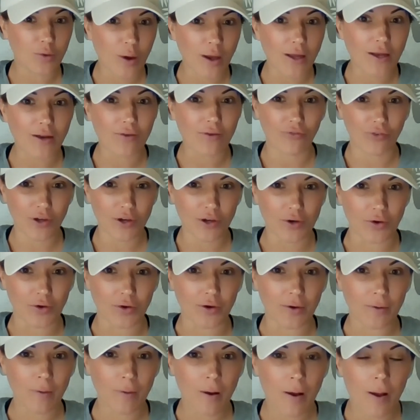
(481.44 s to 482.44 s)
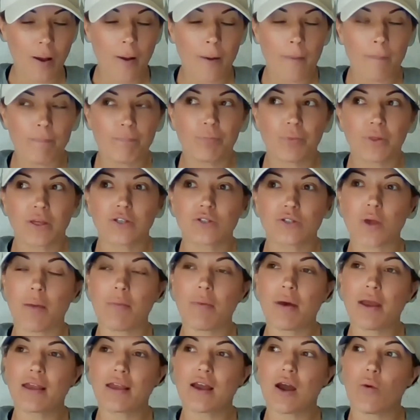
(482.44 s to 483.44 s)
quite a few. So I'm
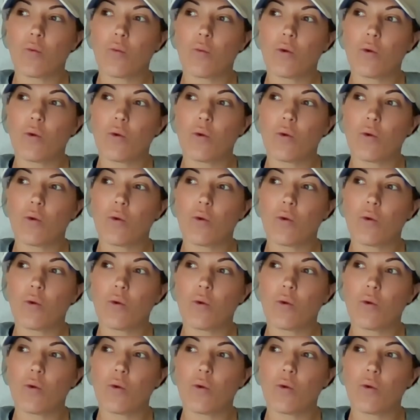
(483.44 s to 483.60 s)
like,